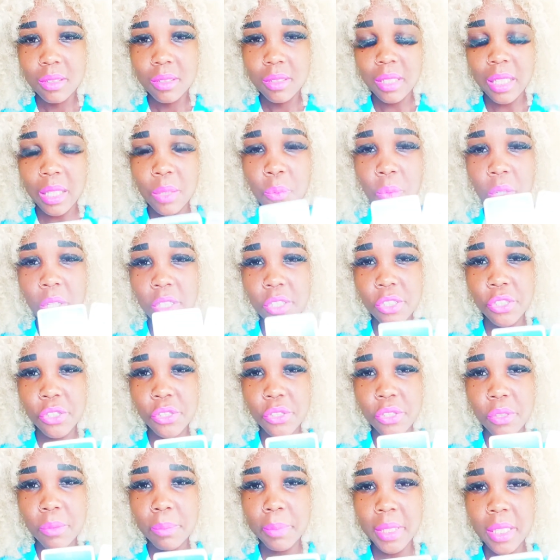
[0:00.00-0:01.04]
They wanted you
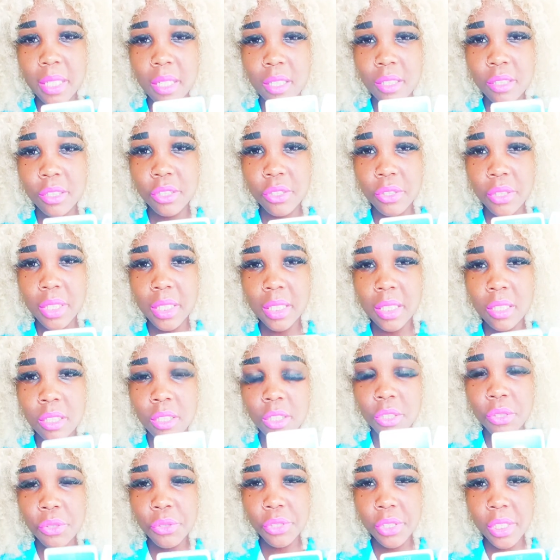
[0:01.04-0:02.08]
to be under an
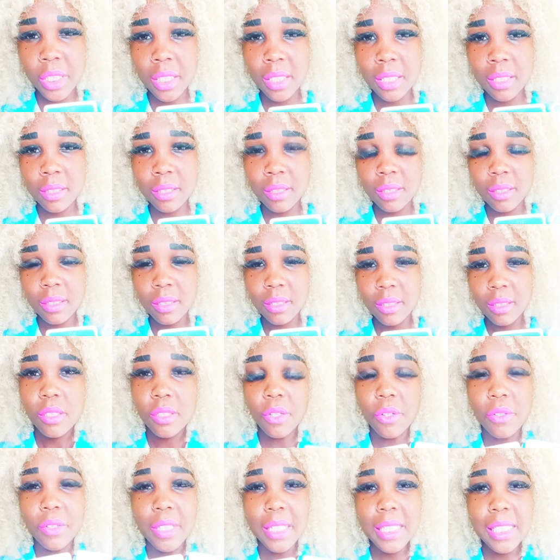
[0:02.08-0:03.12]
illusion.
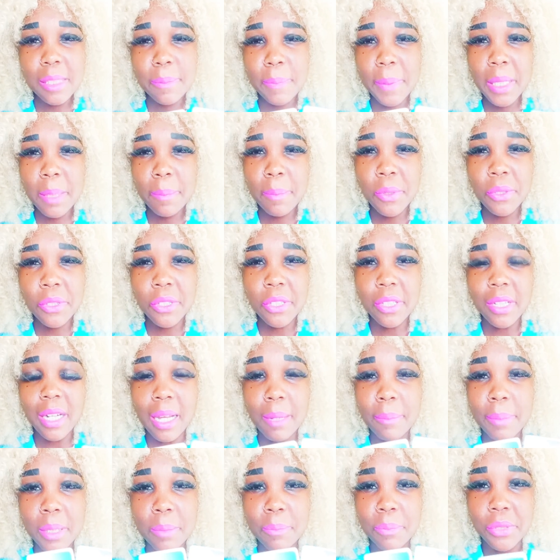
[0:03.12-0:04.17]
So these people could
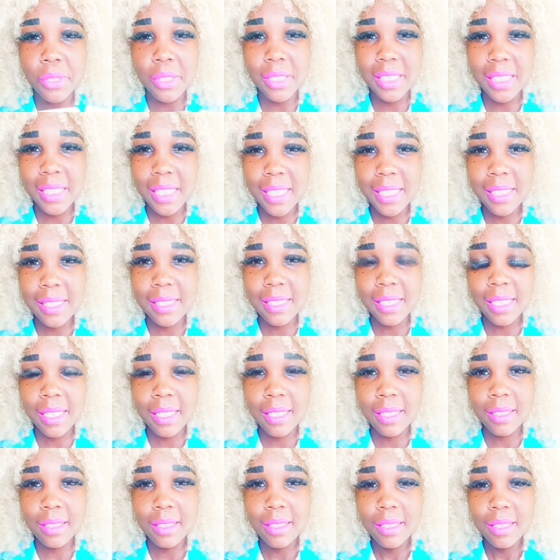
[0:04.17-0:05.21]
have been
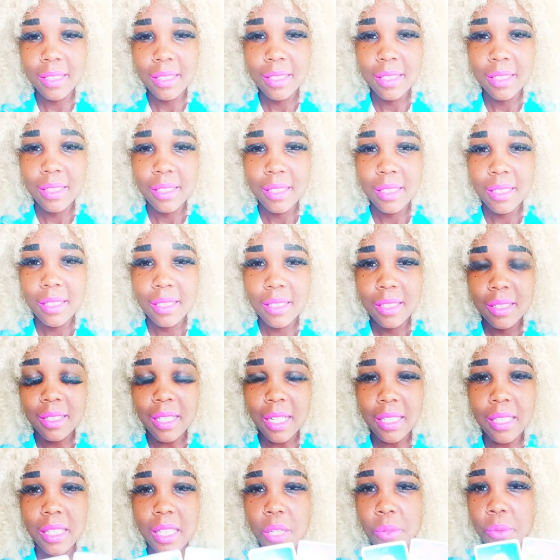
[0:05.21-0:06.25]
pretending
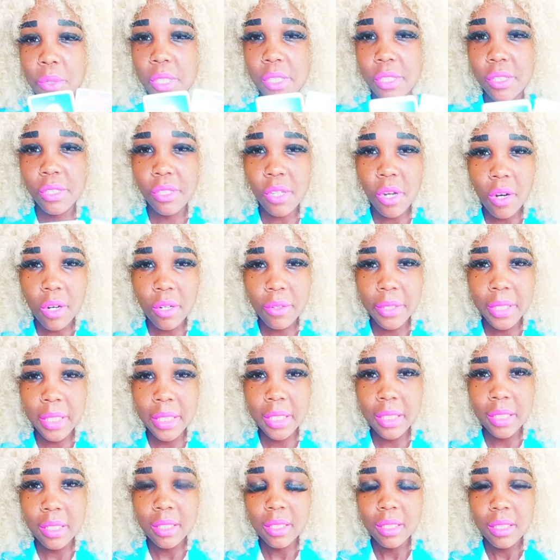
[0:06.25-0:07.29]
like they were
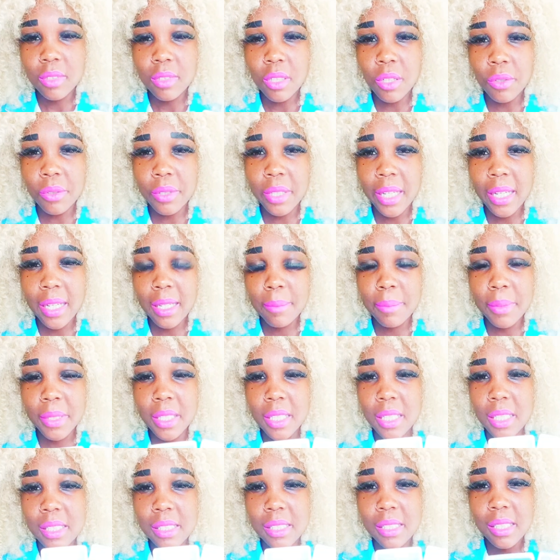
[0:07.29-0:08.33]
sorry, okay,
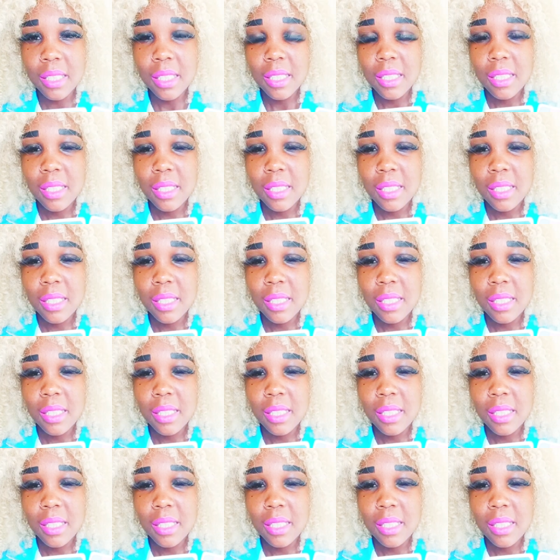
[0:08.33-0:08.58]
because